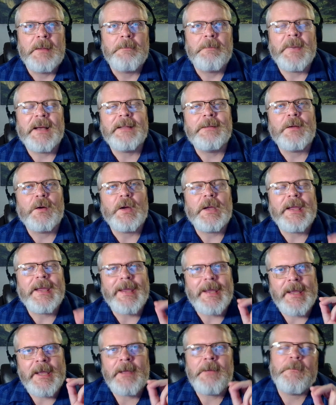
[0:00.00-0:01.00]
But
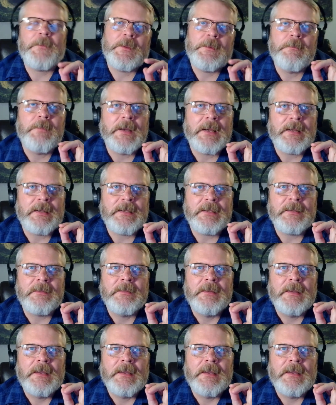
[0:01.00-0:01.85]
everybody